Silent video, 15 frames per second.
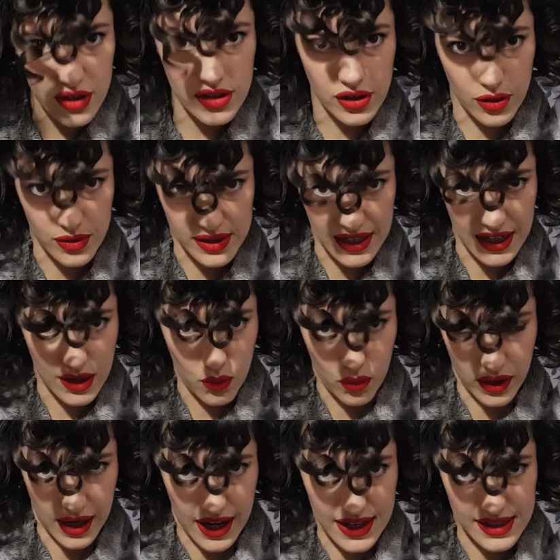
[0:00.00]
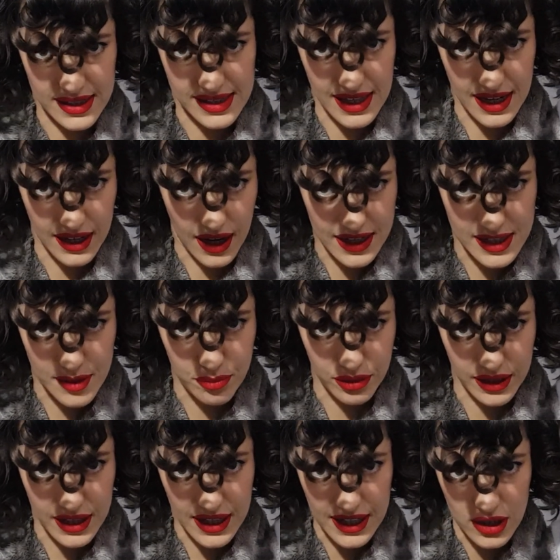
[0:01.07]
So you see when I set it, I split
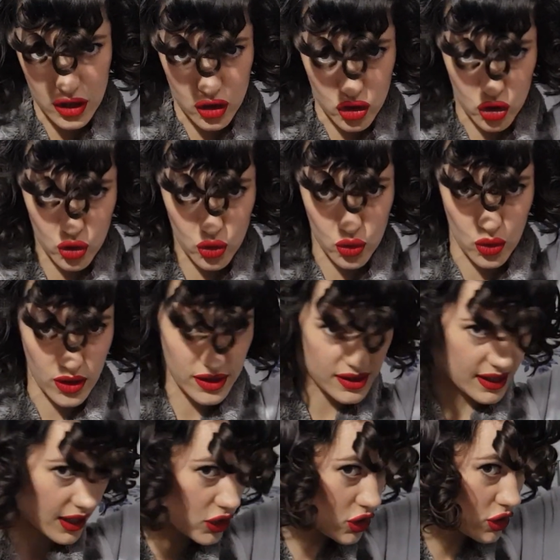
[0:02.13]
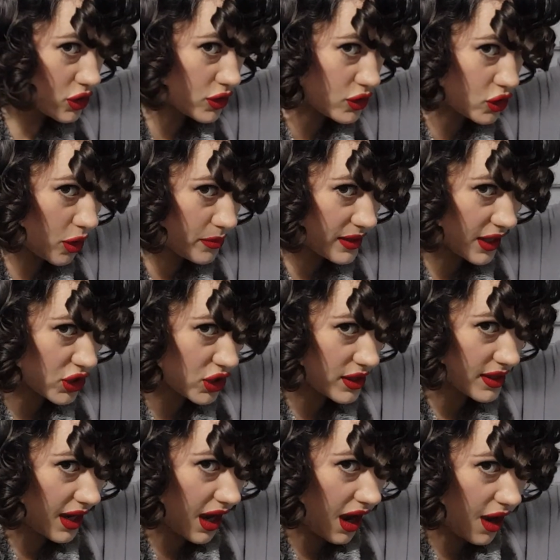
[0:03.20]
it into two sections. So this top section is
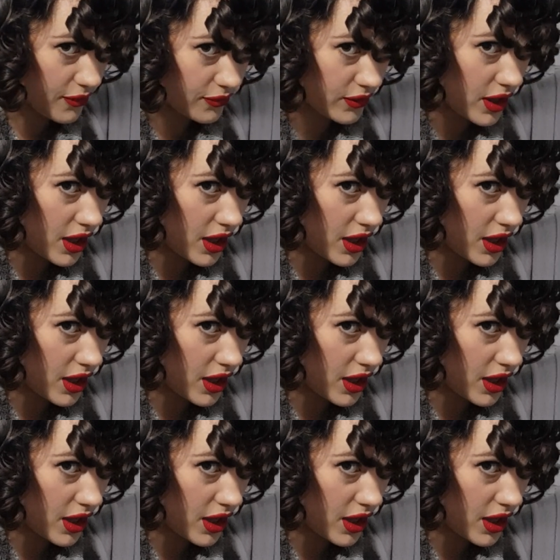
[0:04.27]
half